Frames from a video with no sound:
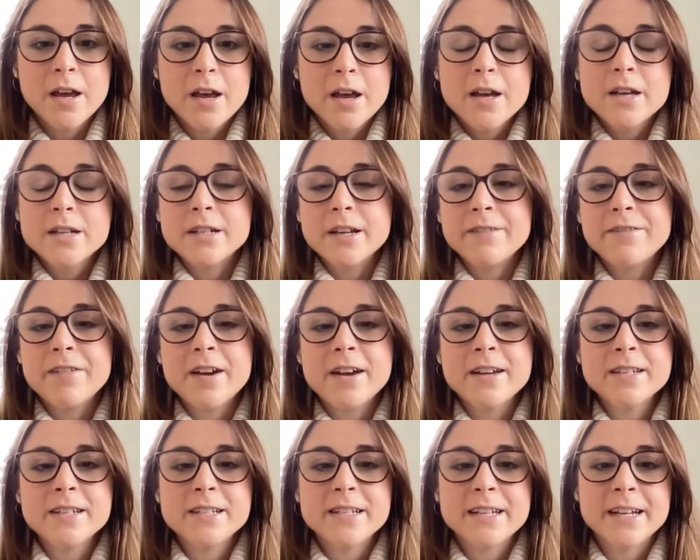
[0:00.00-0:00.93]

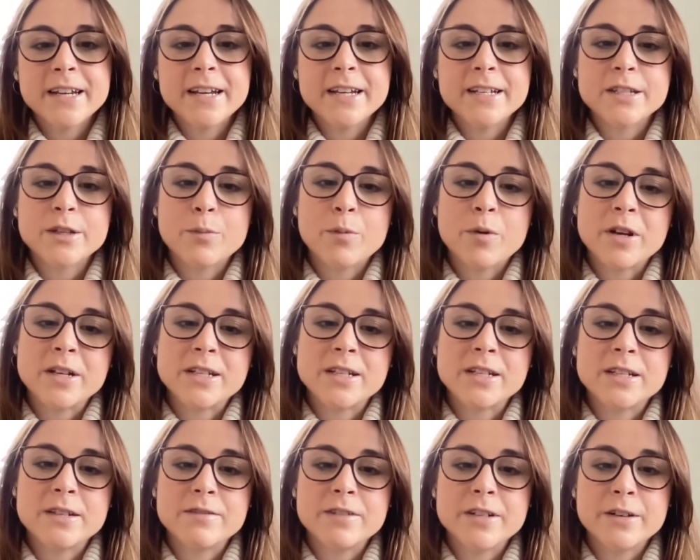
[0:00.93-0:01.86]
Diversity is the presence
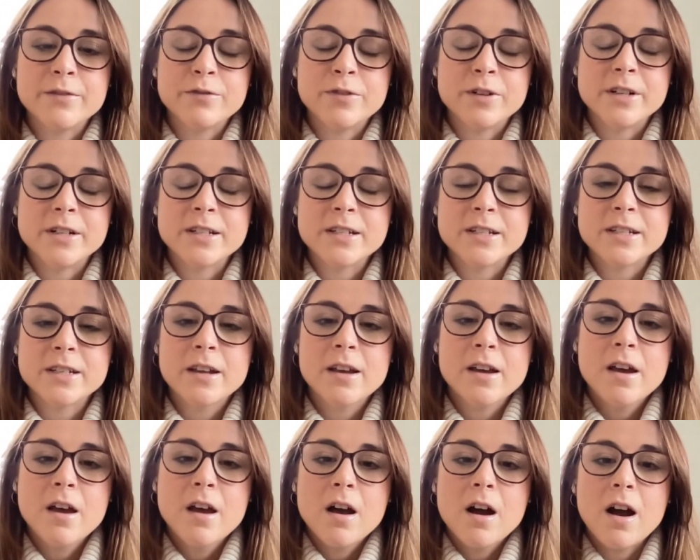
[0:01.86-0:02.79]
of difference.
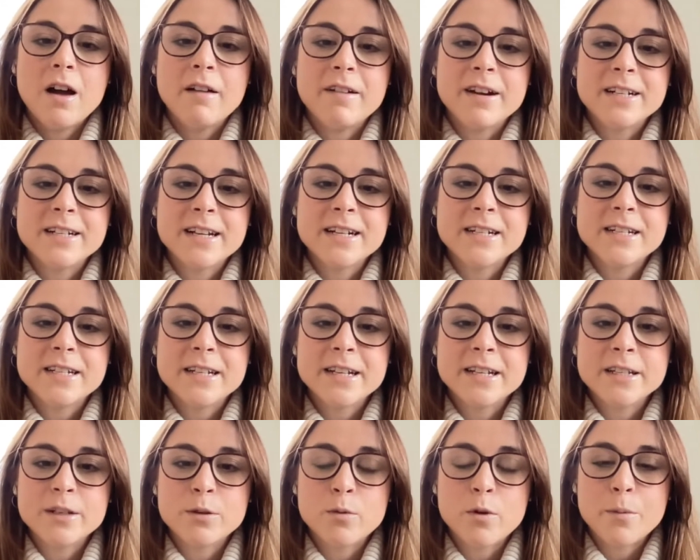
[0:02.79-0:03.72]
Our identities
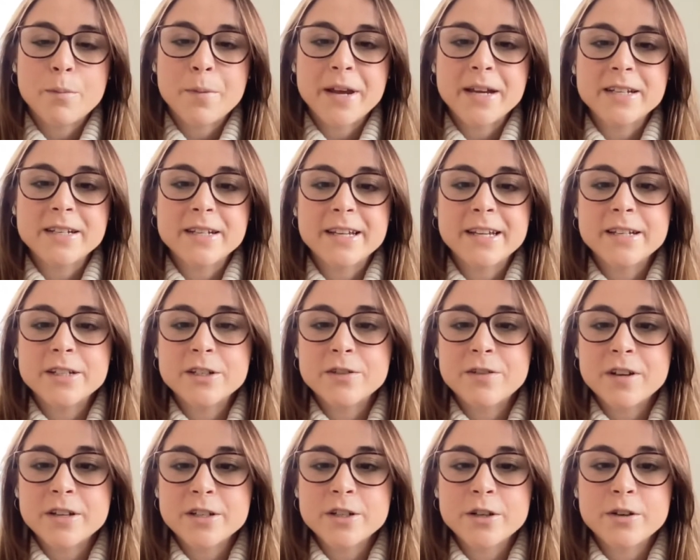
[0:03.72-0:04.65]
are what makes each of
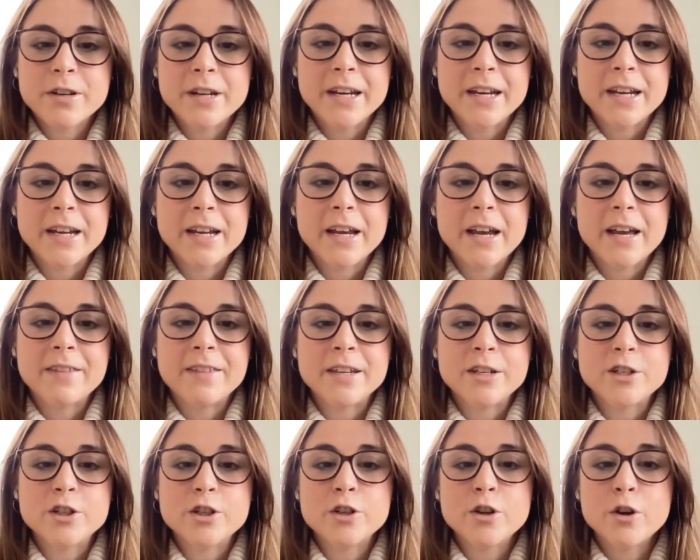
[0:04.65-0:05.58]
us unique, and these
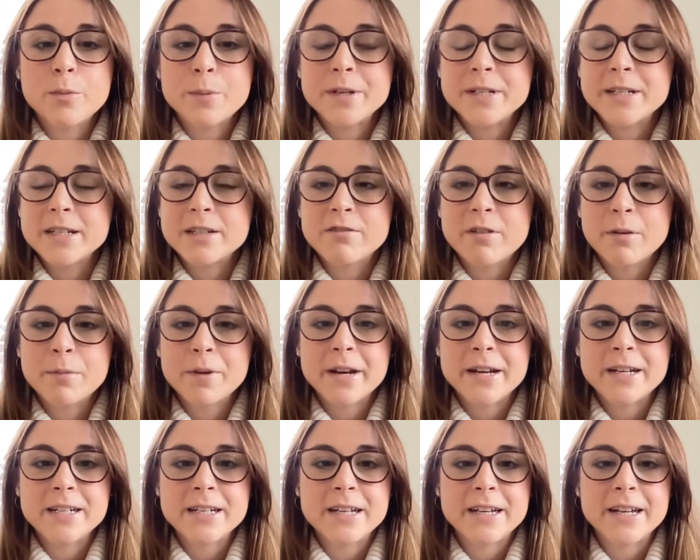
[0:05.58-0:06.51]
should not be
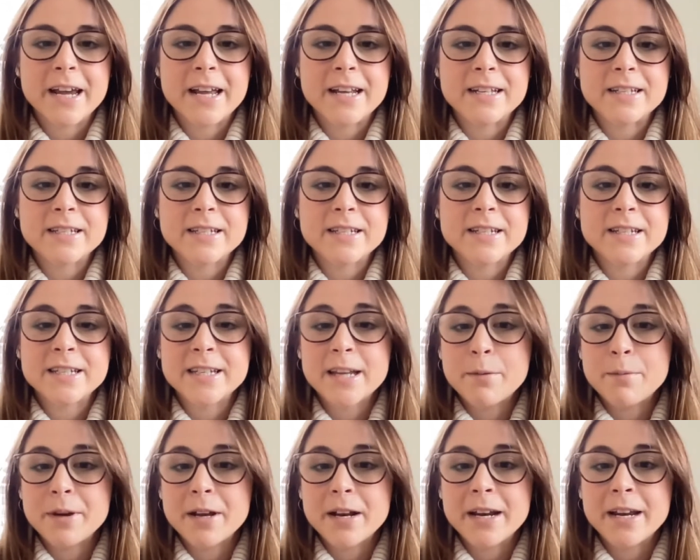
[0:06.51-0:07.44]
discriminated against
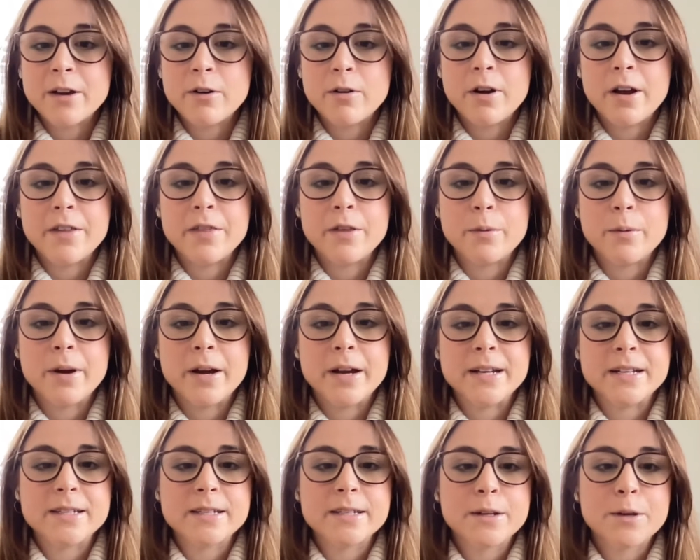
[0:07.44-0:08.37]
systemically or
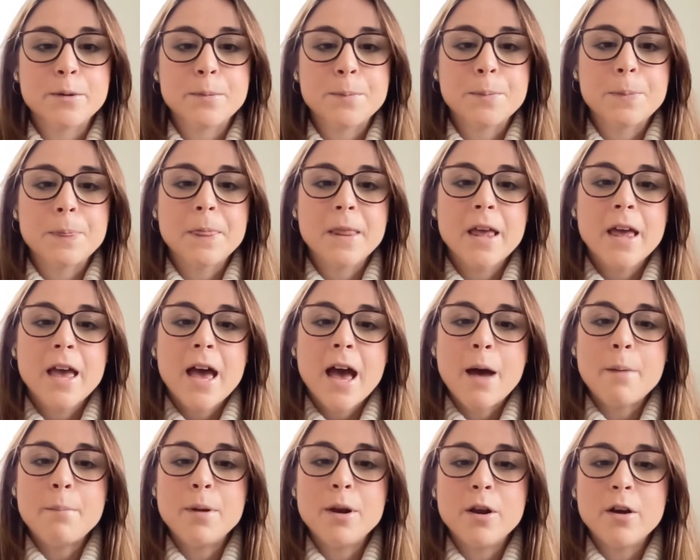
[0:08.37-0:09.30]
otherwise. And
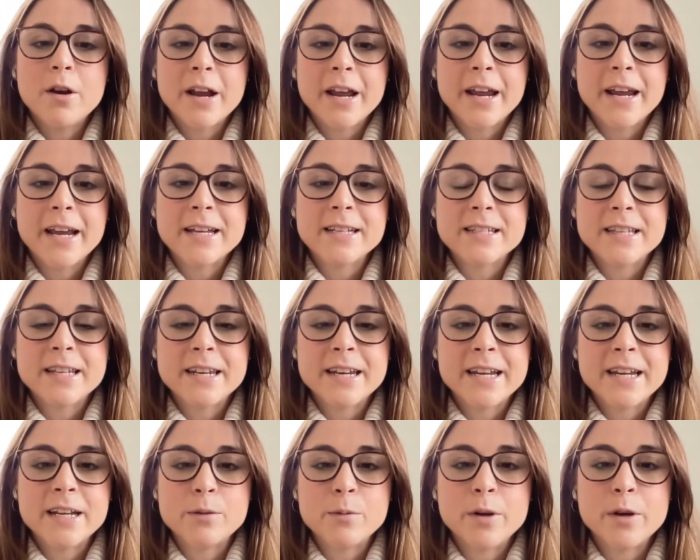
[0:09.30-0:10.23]
belonging is the
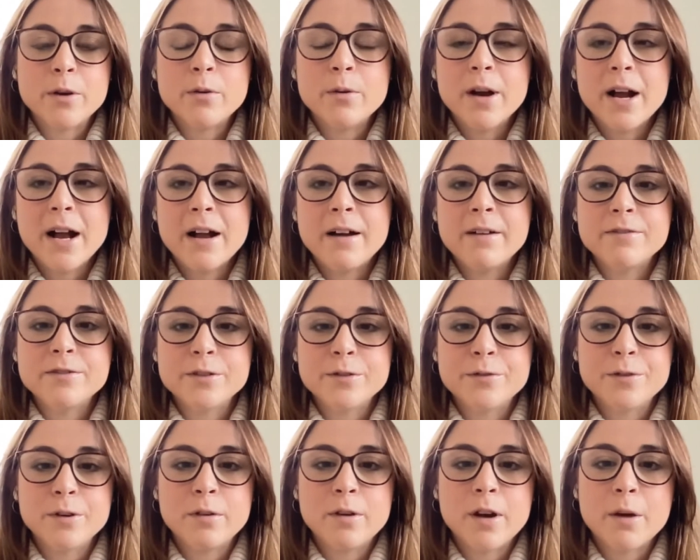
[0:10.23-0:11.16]
need we all have to
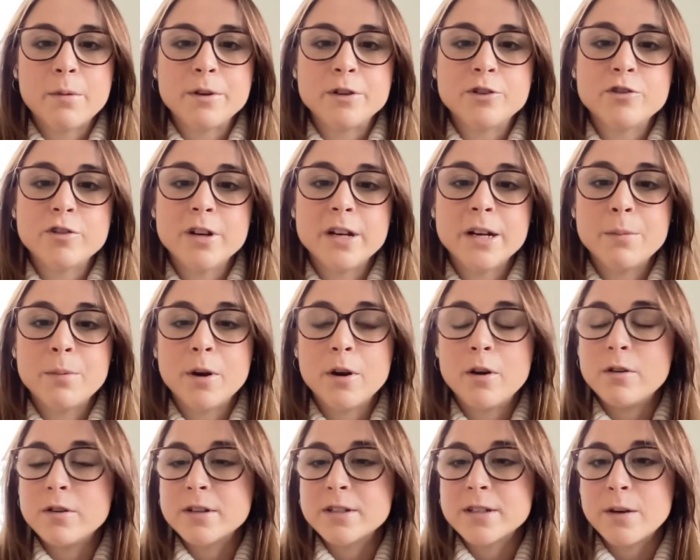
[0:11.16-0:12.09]
feel like we truly
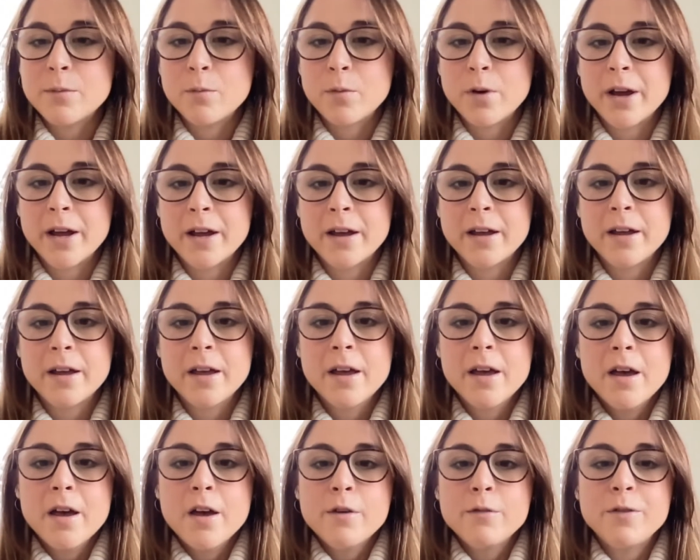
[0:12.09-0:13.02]
belong somewhere,
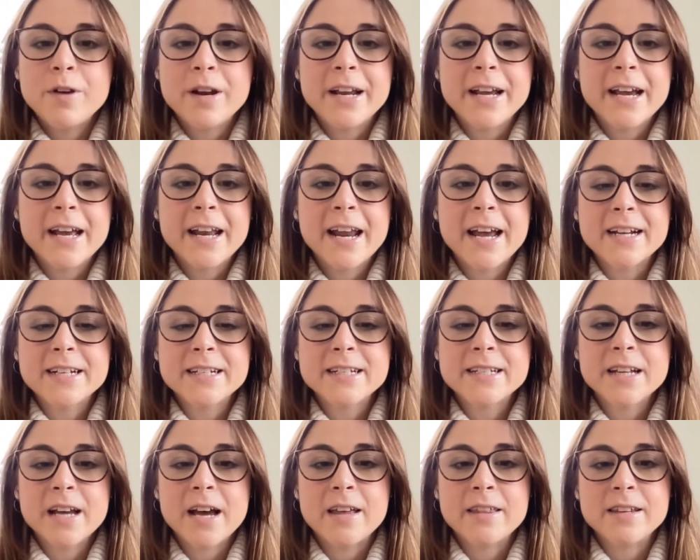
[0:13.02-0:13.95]
feeling connected
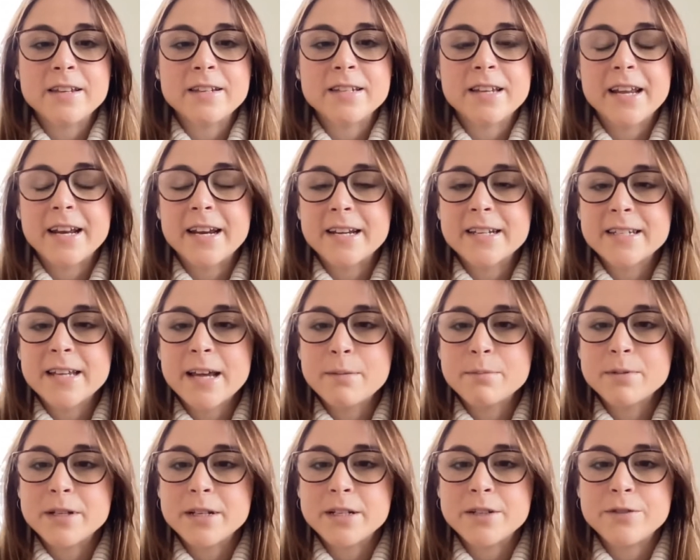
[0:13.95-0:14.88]
to others and
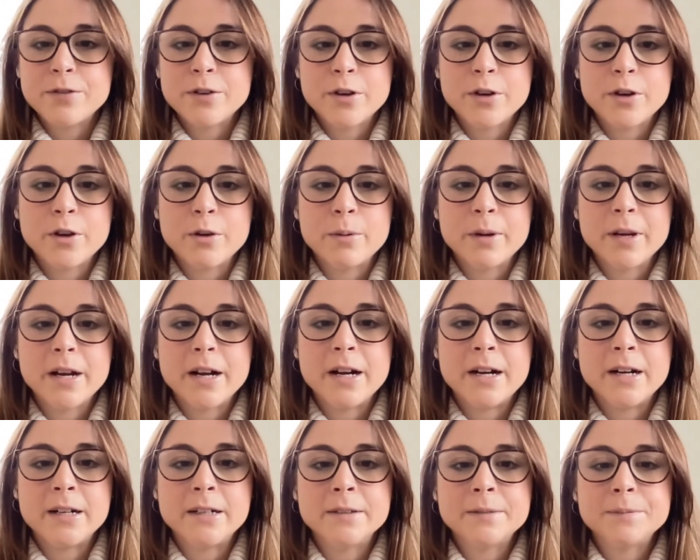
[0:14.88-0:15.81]
accepted for who we
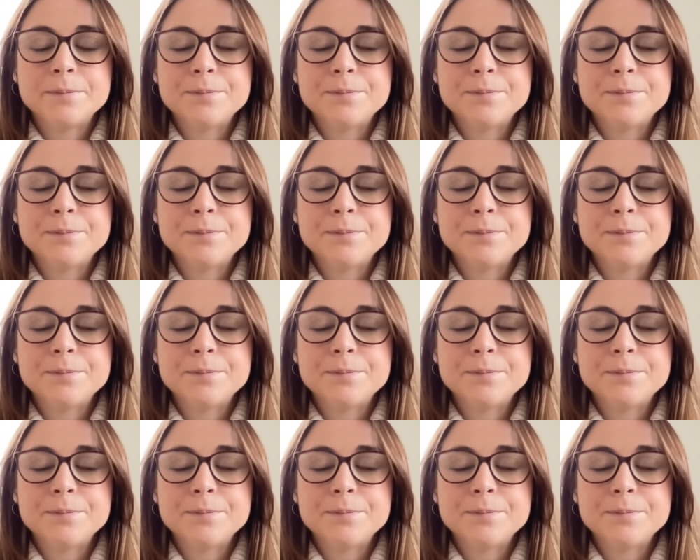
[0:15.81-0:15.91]
are.